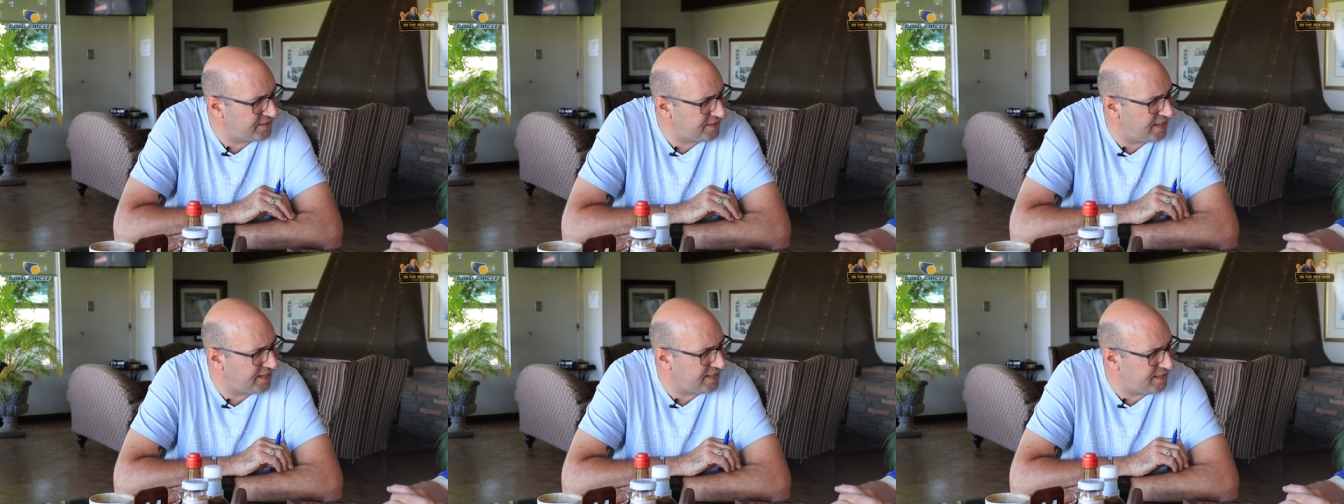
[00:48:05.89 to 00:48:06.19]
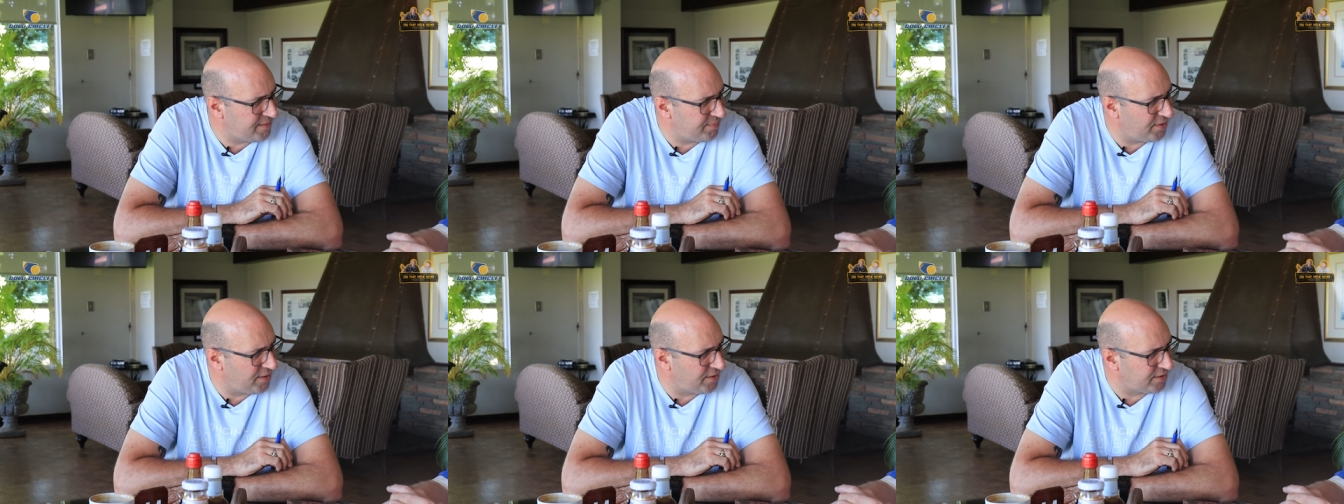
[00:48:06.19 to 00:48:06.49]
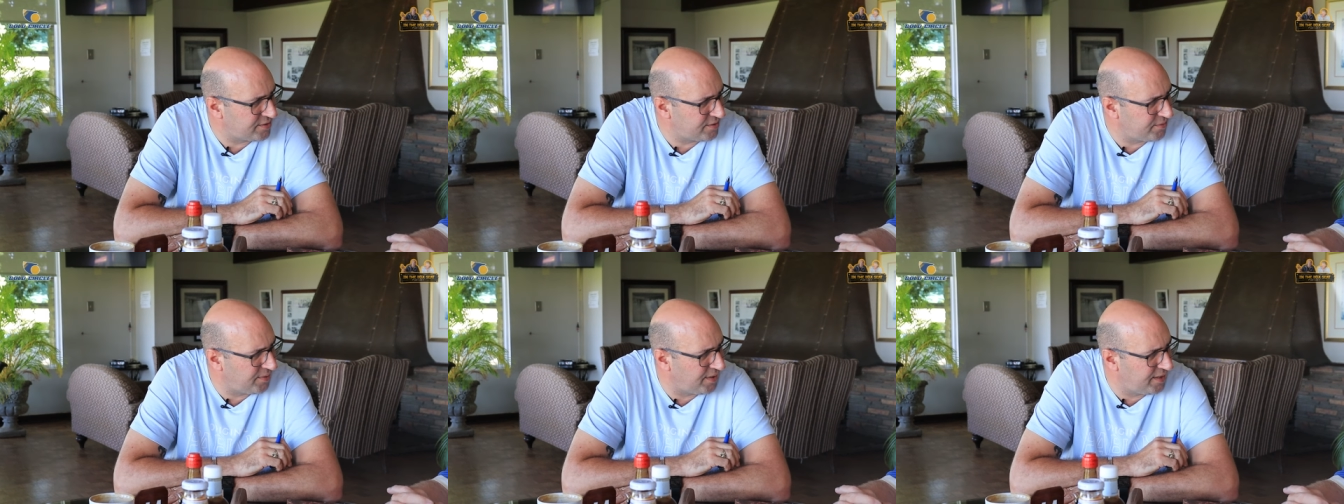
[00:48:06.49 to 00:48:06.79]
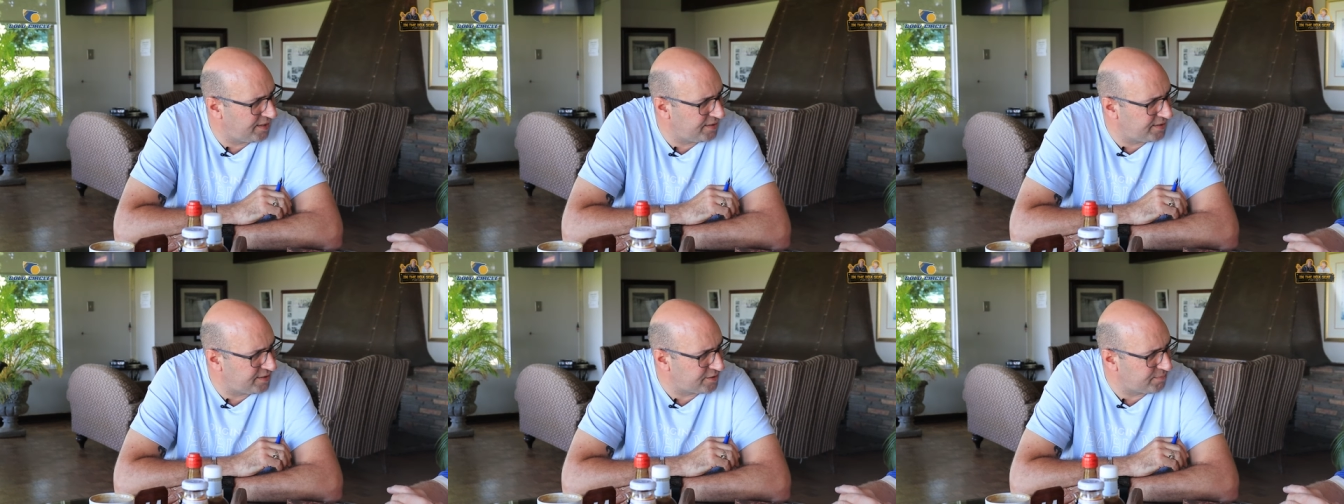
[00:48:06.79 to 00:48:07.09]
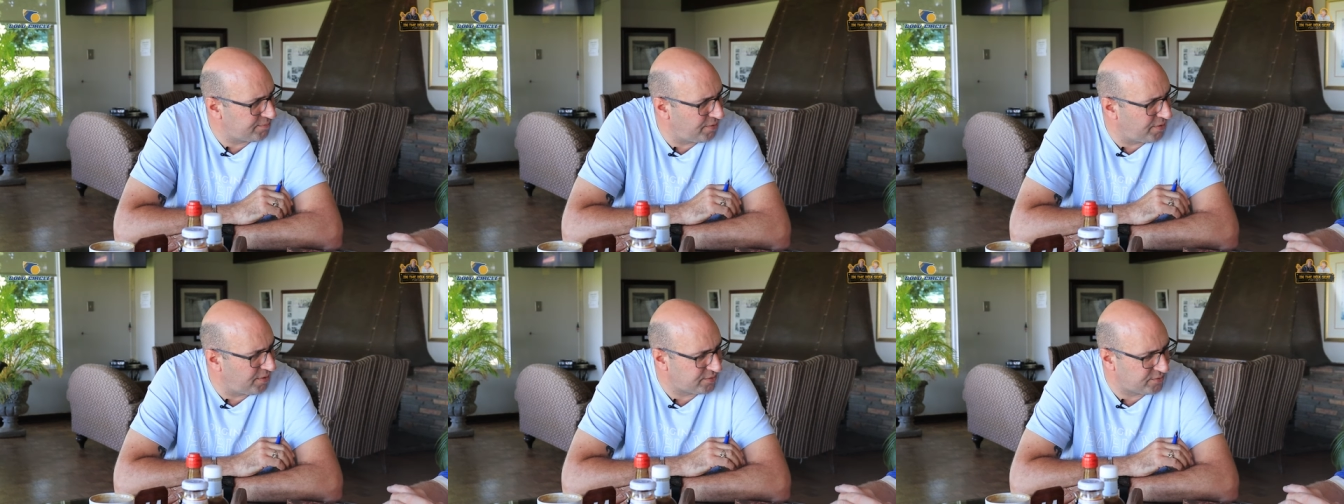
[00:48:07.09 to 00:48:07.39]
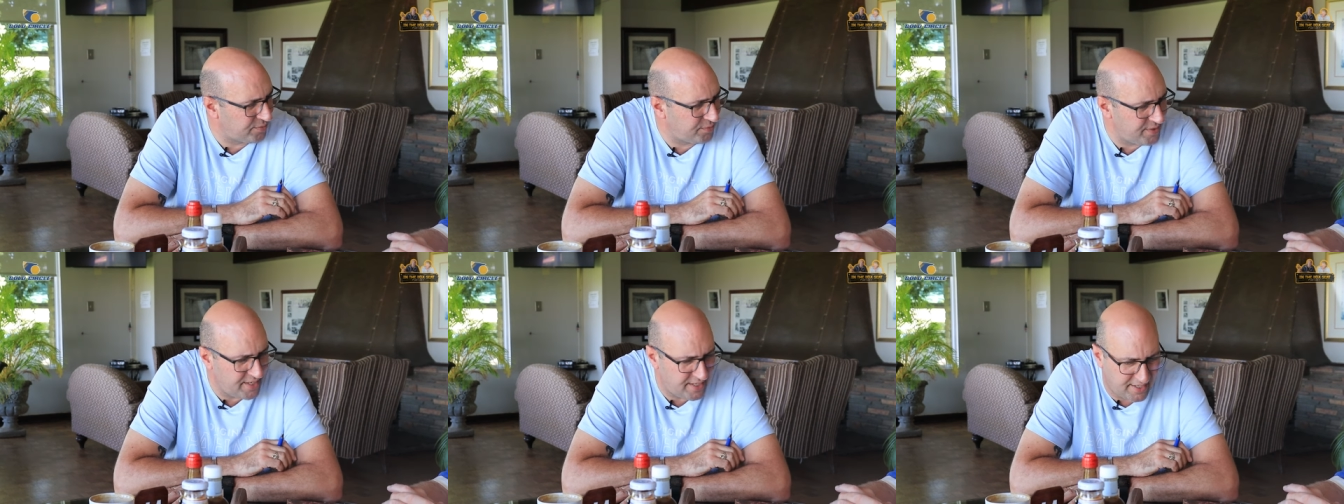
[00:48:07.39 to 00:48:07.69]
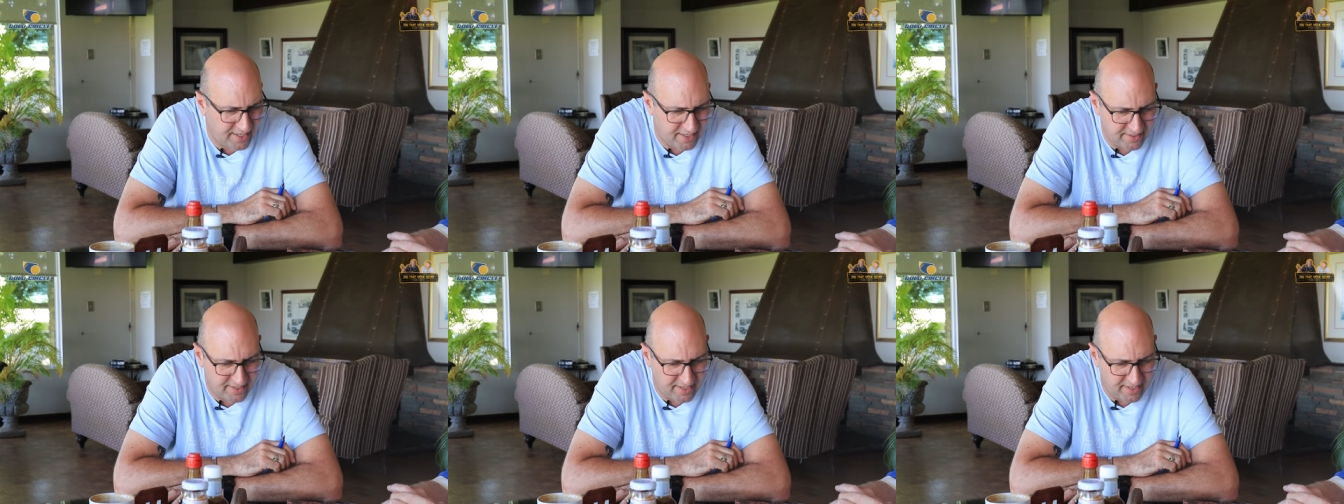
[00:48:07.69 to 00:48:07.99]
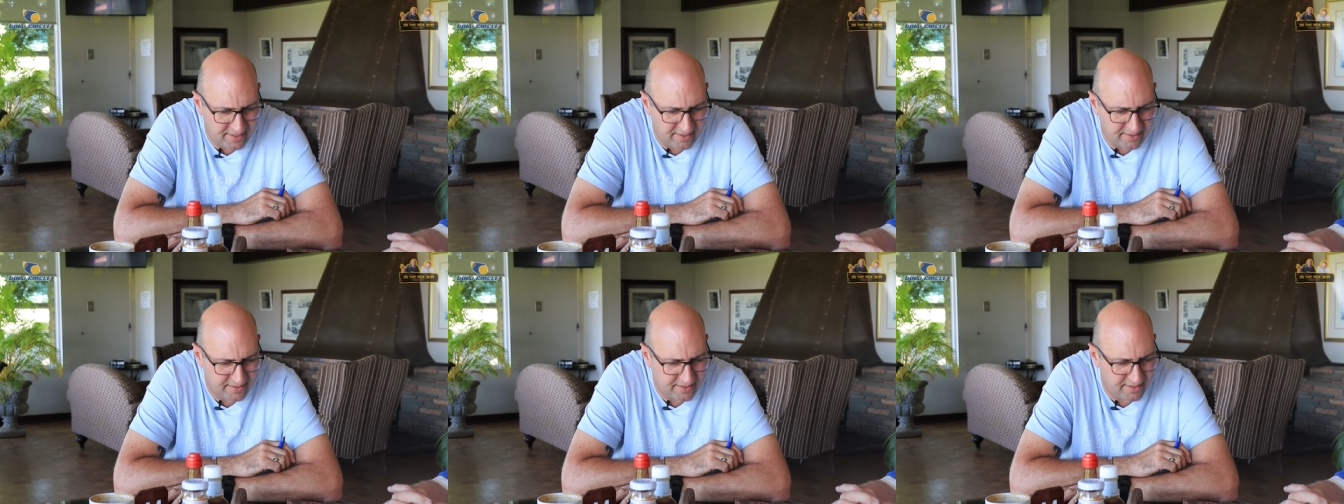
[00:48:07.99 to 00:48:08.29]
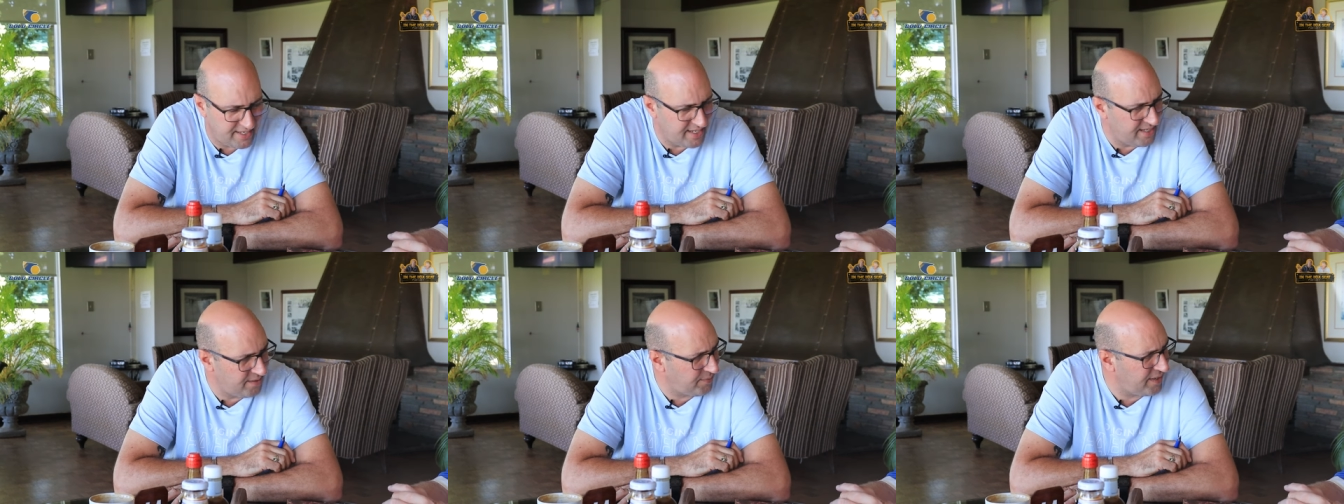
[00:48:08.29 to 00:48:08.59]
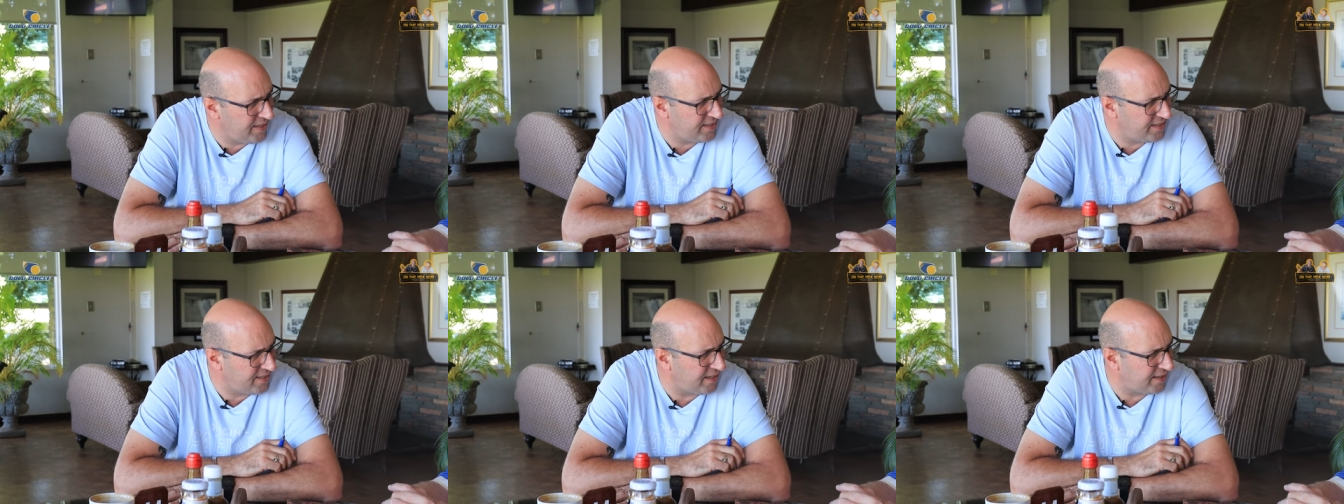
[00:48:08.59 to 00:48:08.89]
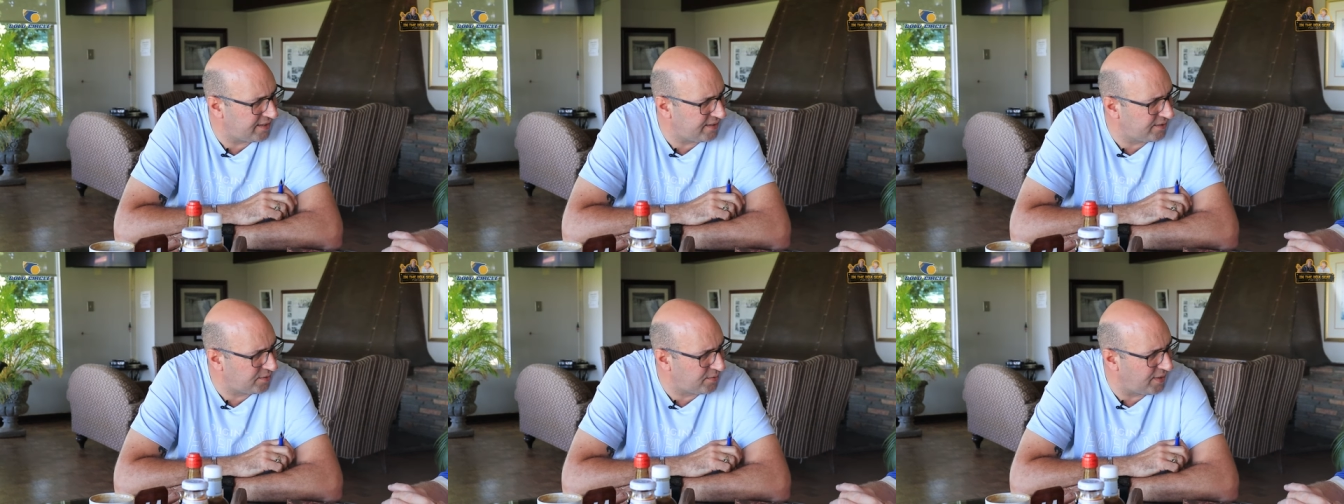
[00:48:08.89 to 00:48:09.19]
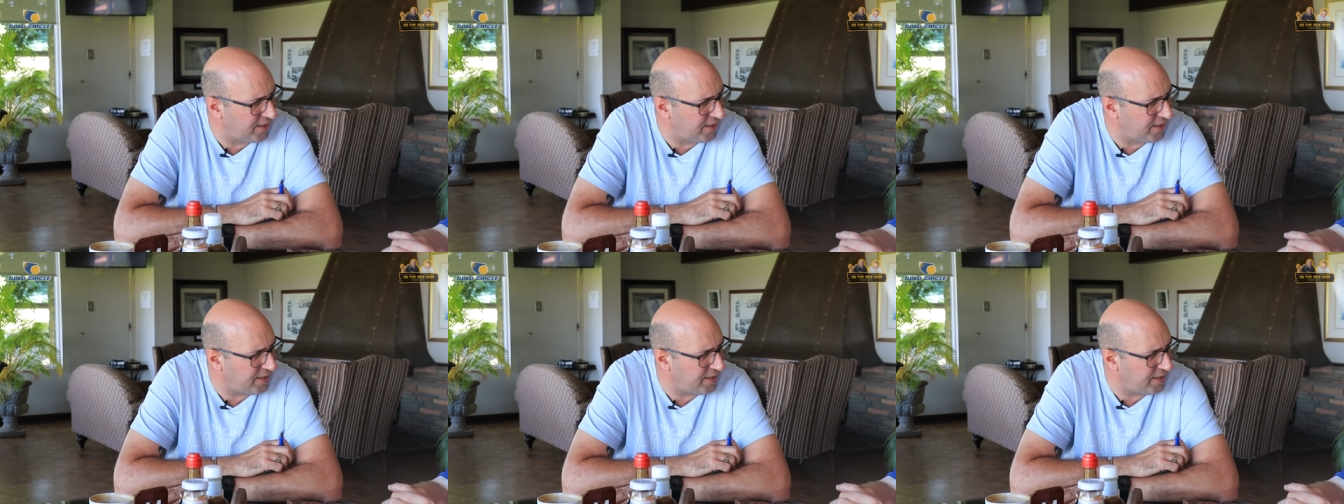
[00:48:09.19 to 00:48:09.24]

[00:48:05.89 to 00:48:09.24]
sadly passed away this past week, and, and he went downhill